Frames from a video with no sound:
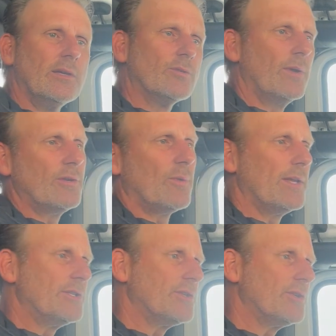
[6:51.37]

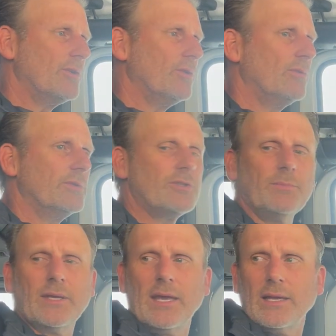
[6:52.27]
2022, we should
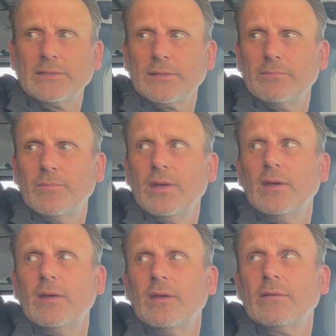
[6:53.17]
be getting some
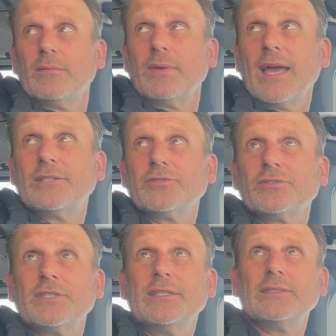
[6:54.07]
nicer
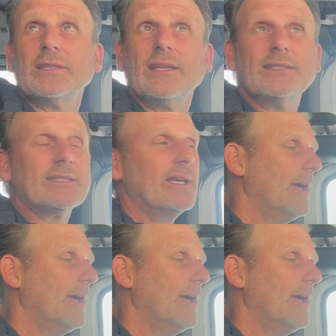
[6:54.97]
seats in these.